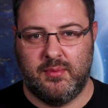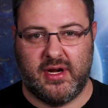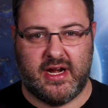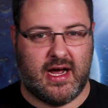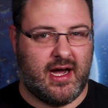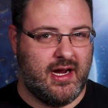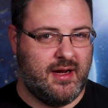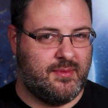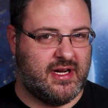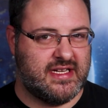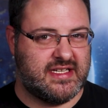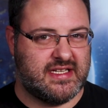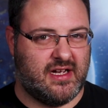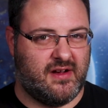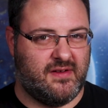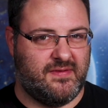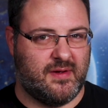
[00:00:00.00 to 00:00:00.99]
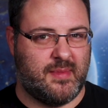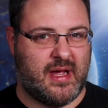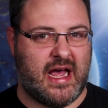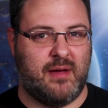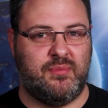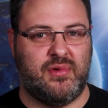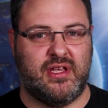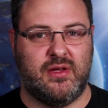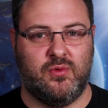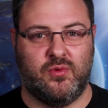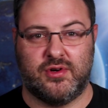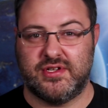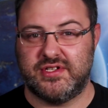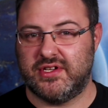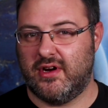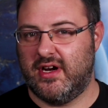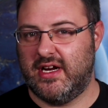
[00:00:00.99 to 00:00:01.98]
but I myself am happy
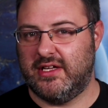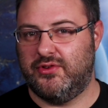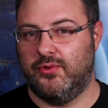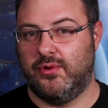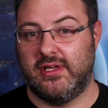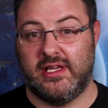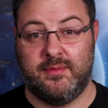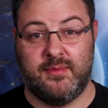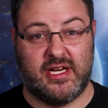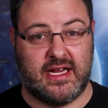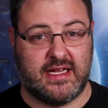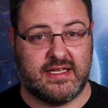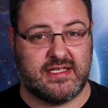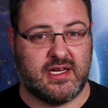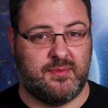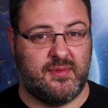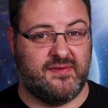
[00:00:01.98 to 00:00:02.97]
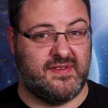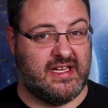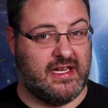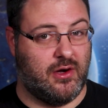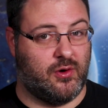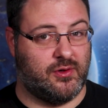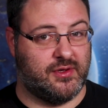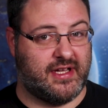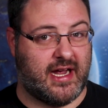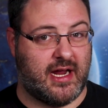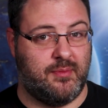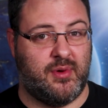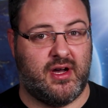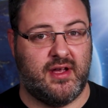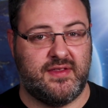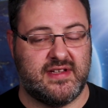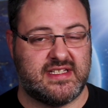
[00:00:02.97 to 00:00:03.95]
we're starting to eliminate some of the old
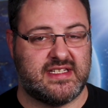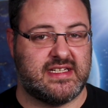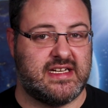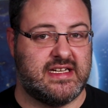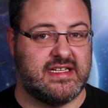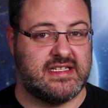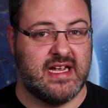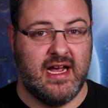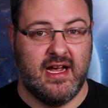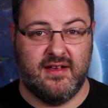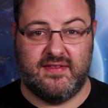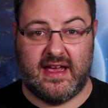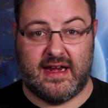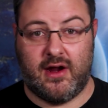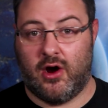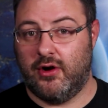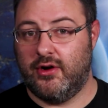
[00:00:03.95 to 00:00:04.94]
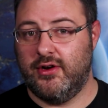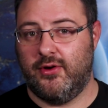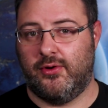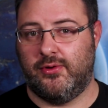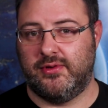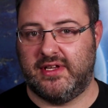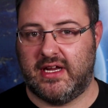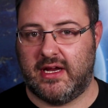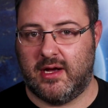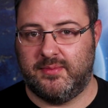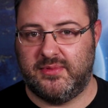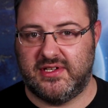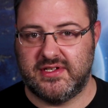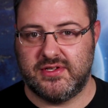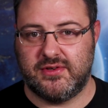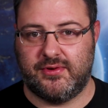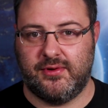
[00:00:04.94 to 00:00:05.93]
hypotheses that aren't holding
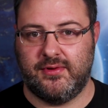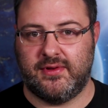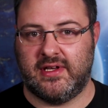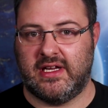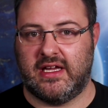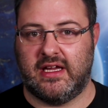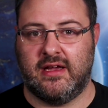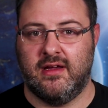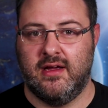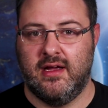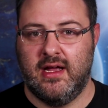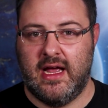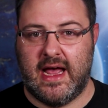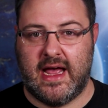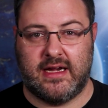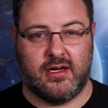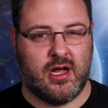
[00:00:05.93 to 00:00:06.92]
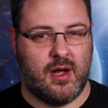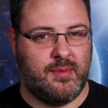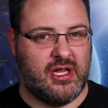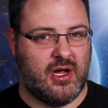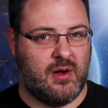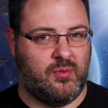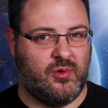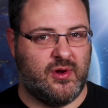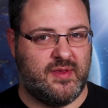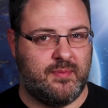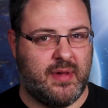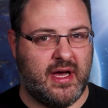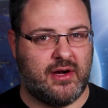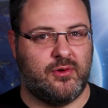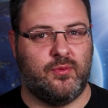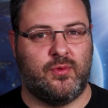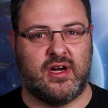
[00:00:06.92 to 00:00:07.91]
up to scrutiny, and coming up with
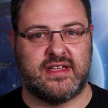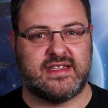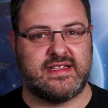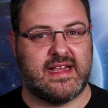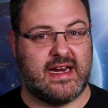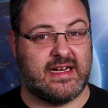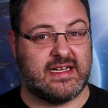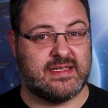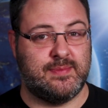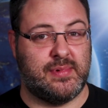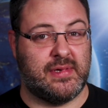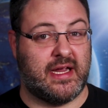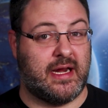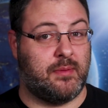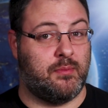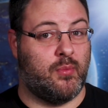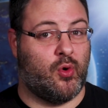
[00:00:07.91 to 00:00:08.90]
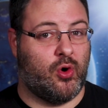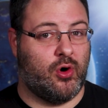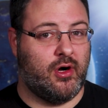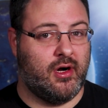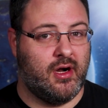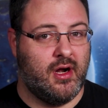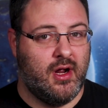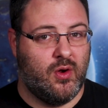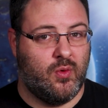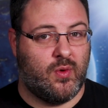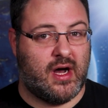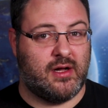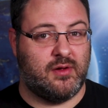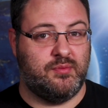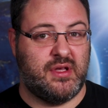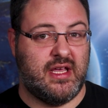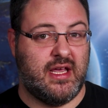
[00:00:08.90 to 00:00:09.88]
better ones that explain more
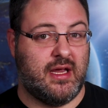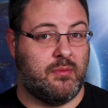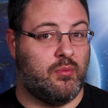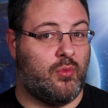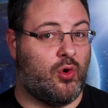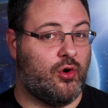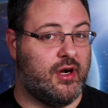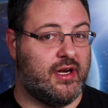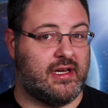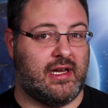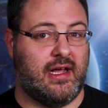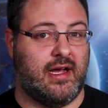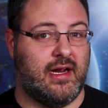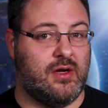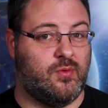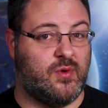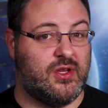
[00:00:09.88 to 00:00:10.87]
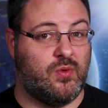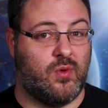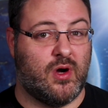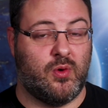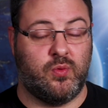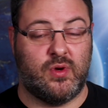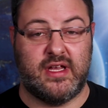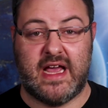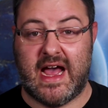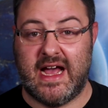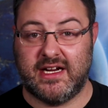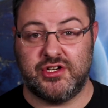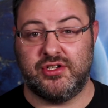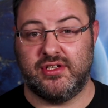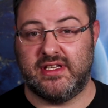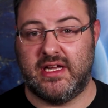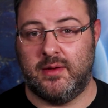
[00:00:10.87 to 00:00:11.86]
while being more in line with what we
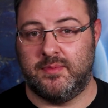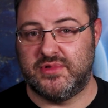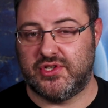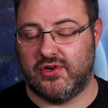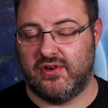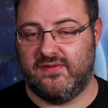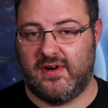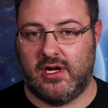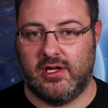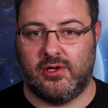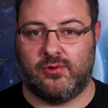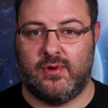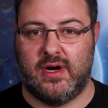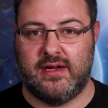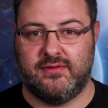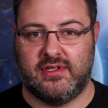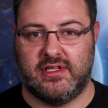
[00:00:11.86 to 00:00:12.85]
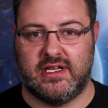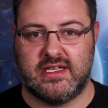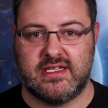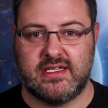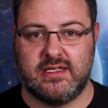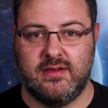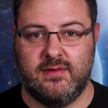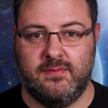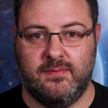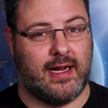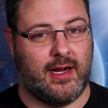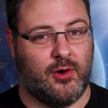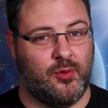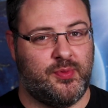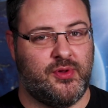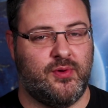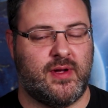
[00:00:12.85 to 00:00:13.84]
actually observe all around us. I
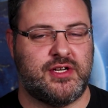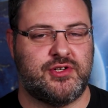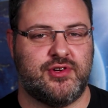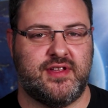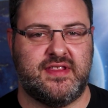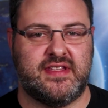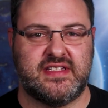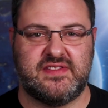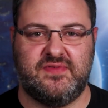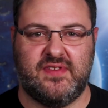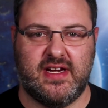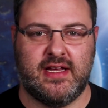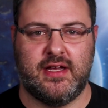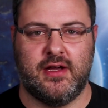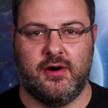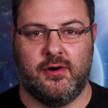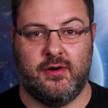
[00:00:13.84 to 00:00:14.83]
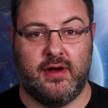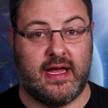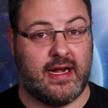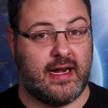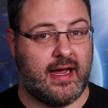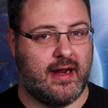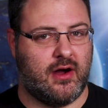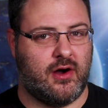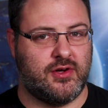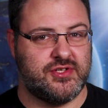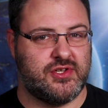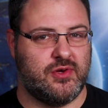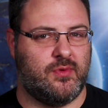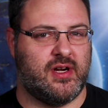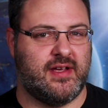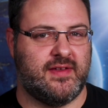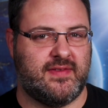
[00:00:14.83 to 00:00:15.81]
hope you enjoyed this video, and I
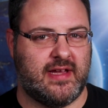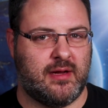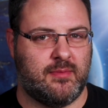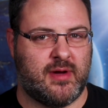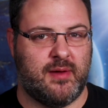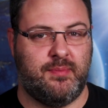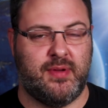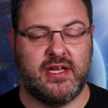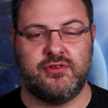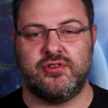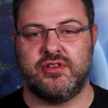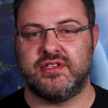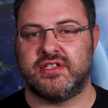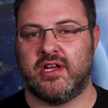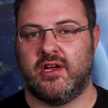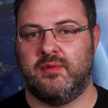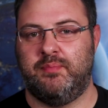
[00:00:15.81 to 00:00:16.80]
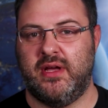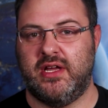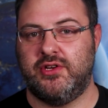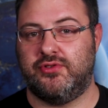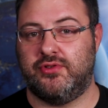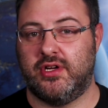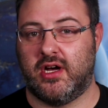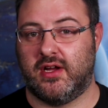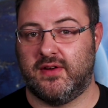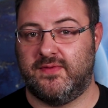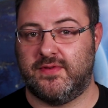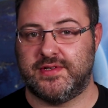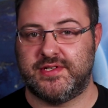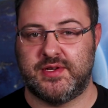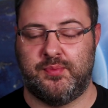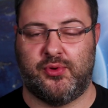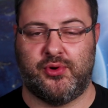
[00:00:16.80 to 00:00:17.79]
also want to thank my patrons on Patreon
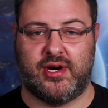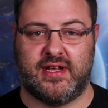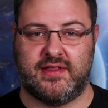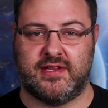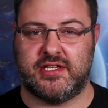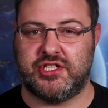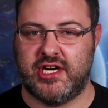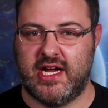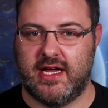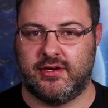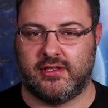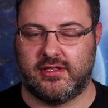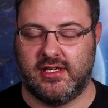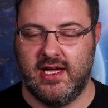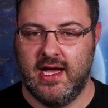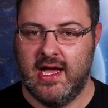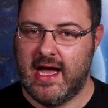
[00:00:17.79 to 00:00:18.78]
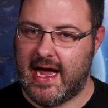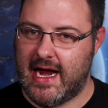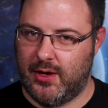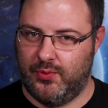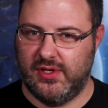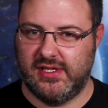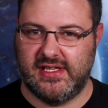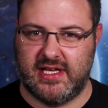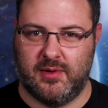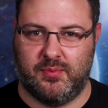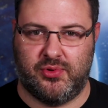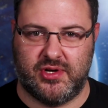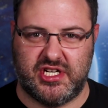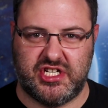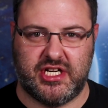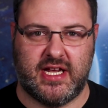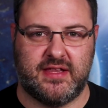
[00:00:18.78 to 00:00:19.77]
for supporting the channel. I really
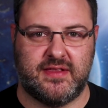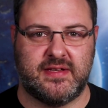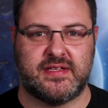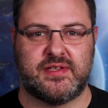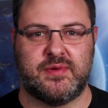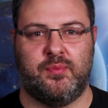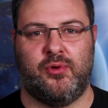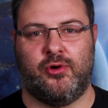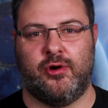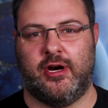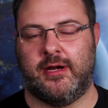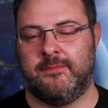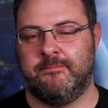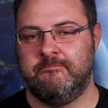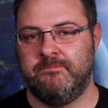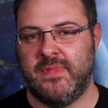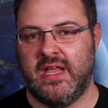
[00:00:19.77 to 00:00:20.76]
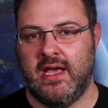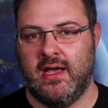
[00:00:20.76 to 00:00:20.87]
appreciate the support.